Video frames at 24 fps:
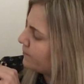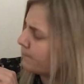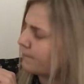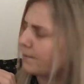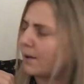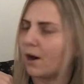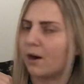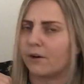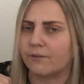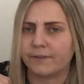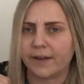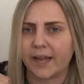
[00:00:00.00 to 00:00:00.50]

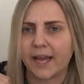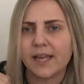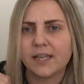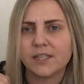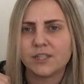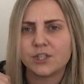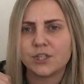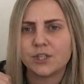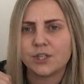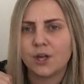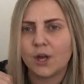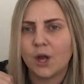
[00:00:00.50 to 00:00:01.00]

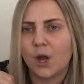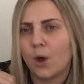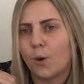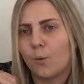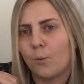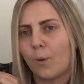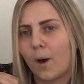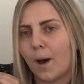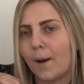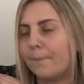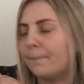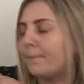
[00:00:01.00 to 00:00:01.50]
Porridge?
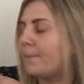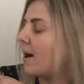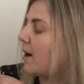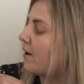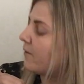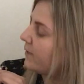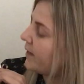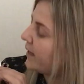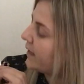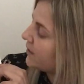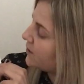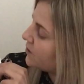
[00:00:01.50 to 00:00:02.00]
What
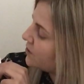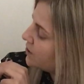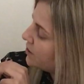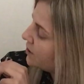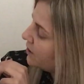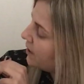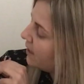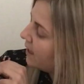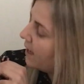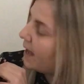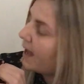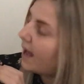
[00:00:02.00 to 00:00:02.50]
porridge?
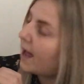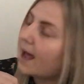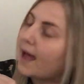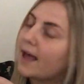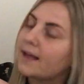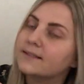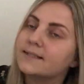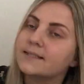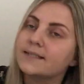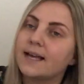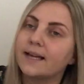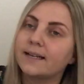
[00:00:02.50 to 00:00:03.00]

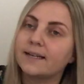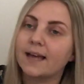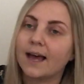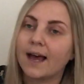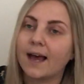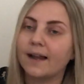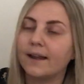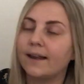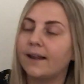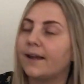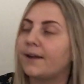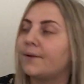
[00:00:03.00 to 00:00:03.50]
said
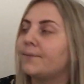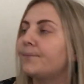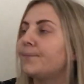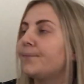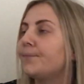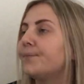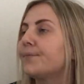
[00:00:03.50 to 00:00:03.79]
Hannah.